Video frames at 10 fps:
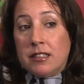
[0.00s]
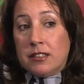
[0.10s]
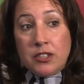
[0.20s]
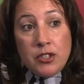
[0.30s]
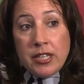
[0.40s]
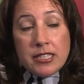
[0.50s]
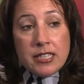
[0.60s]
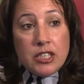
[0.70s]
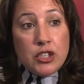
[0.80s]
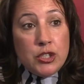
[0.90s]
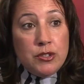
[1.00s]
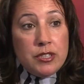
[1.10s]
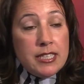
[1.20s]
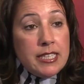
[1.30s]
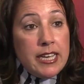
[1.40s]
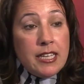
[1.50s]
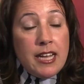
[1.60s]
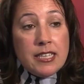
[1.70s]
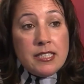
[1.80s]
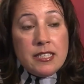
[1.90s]
students can choose to take
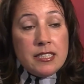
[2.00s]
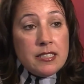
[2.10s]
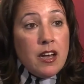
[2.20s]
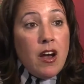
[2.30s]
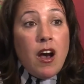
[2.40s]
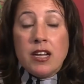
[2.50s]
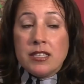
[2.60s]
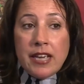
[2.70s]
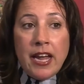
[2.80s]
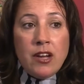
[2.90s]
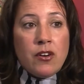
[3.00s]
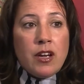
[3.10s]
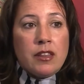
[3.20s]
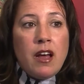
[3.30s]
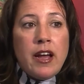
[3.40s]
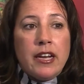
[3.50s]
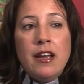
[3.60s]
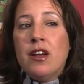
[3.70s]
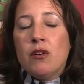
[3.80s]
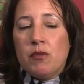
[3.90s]
classes on site or online.
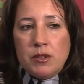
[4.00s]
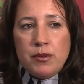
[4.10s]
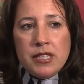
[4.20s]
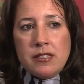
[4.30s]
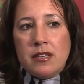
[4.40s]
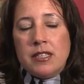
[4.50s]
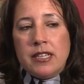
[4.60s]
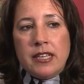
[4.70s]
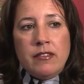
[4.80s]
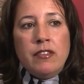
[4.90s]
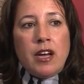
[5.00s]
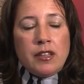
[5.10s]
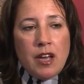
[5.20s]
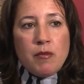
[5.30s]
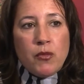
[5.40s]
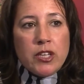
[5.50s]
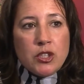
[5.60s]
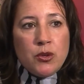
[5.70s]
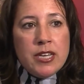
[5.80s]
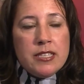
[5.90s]
Once we start to give a lot more
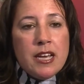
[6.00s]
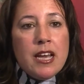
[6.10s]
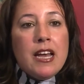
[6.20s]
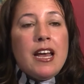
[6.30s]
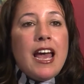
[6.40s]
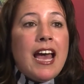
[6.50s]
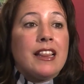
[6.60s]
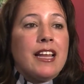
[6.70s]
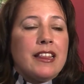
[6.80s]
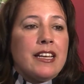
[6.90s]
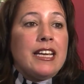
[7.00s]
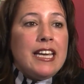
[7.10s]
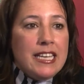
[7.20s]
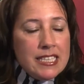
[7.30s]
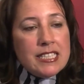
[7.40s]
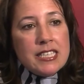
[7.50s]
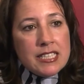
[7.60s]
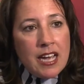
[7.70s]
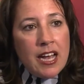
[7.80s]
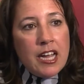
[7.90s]
choice and let the kids
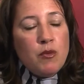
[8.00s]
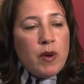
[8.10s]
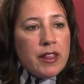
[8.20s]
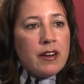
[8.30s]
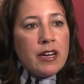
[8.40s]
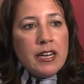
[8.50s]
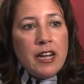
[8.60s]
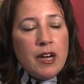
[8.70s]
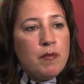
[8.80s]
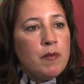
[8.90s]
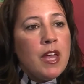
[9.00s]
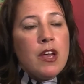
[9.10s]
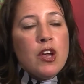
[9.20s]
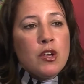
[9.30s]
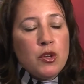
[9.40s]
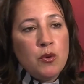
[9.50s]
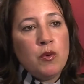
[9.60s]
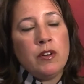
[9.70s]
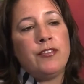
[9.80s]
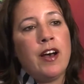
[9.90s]
decide when they're going to come, you
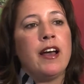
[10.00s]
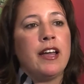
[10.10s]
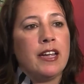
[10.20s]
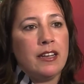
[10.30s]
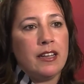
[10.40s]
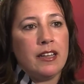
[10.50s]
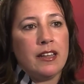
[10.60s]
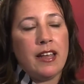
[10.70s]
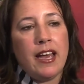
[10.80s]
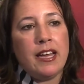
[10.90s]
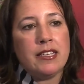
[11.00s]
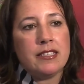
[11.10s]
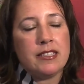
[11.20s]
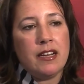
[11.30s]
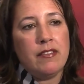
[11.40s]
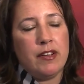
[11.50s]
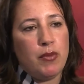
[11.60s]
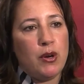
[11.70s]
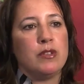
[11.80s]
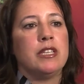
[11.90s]
will find that instead of
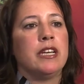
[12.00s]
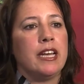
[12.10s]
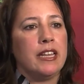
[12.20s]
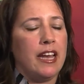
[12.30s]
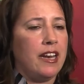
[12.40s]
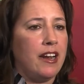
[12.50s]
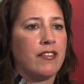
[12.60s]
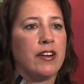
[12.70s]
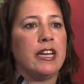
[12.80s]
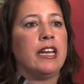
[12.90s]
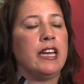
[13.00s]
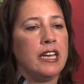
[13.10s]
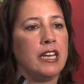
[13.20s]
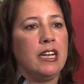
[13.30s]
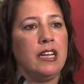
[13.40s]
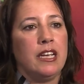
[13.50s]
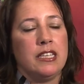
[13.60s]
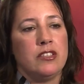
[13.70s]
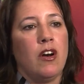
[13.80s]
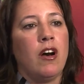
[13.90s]
imposing it that every kid
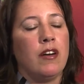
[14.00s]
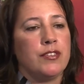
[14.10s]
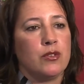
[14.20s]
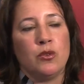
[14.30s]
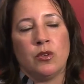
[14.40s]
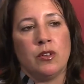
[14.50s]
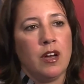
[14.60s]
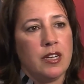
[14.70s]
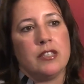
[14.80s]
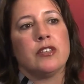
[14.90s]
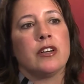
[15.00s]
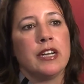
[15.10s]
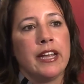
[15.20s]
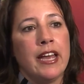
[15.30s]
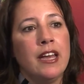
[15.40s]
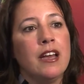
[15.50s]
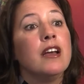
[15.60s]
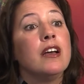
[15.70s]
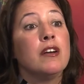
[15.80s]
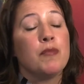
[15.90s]
is off school on a certain day,
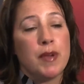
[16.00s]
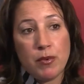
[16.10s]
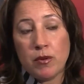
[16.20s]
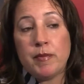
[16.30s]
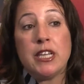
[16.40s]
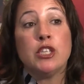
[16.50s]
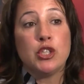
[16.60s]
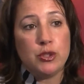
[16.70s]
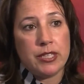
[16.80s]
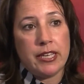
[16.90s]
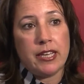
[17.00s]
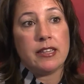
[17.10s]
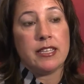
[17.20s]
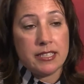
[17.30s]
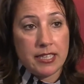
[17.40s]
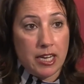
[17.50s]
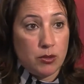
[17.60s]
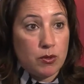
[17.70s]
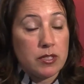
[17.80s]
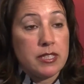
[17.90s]
people will be choosing these
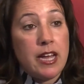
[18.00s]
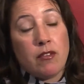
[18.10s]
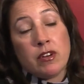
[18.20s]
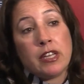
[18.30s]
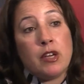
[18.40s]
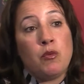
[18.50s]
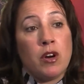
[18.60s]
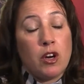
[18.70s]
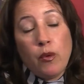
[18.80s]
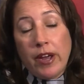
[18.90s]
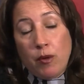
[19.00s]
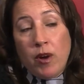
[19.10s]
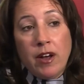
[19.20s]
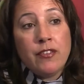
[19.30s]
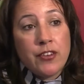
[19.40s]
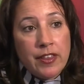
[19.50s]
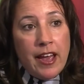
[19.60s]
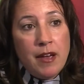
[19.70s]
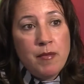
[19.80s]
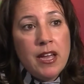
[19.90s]
schedules that really work quite well for
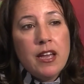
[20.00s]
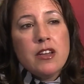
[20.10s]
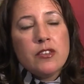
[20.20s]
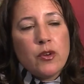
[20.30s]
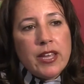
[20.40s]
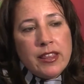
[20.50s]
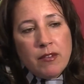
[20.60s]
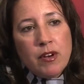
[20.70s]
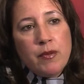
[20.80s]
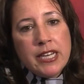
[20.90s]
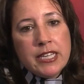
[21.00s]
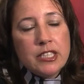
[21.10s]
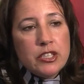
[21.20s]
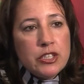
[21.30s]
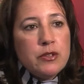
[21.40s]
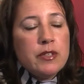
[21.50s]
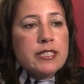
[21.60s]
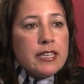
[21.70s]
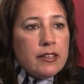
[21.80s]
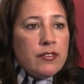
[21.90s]
them. So I think what we need to do
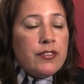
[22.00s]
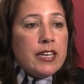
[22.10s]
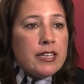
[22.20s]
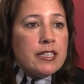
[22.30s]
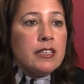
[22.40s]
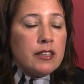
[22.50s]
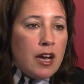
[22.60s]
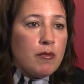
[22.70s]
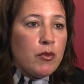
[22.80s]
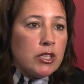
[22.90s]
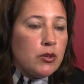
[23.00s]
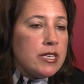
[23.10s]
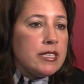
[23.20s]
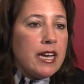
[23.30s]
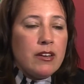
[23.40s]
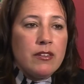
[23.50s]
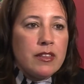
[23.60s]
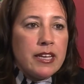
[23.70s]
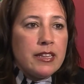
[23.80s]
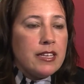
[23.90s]
is give kids a lot more choice. I
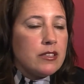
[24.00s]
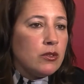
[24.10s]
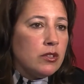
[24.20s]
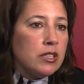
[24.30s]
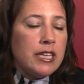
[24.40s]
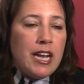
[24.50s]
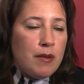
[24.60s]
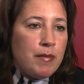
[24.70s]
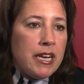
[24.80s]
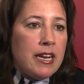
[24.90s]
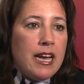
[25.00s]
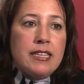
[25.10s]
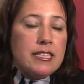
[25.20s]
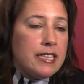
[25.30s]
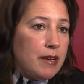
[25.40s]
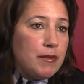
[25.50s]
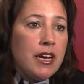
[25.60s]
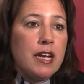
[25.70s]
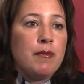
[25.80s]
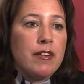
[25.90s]
don't think that school should happen at the same
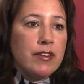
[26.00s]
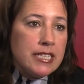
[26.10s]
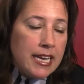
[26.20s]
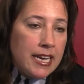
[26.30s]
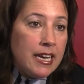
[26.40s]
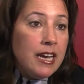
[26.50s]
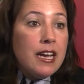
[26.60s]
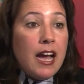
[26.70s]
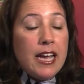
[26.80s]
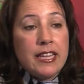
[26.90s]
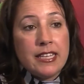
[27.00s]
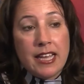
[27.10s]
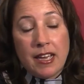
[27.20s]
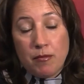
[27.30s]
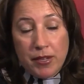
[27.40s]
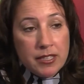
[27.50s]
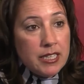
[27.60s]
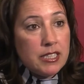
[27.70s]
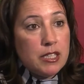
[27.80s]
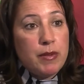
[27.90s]
time every day. I think that
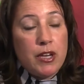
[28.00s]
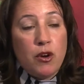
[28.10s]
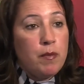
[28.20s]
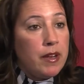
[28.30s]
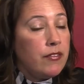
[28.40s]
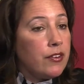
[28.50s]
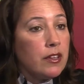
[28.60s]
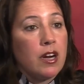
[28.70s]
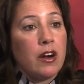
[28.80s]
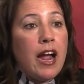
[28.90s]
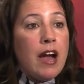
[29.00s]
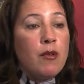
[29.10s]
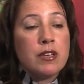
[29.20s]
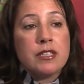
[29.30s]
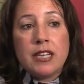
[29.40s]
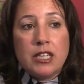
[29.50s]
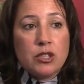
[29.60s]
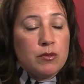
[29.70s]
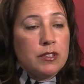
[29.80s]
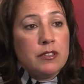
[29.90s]
buildings should be open for longer hours.
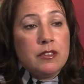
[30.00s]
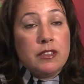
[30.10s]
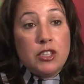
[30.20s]
Schedules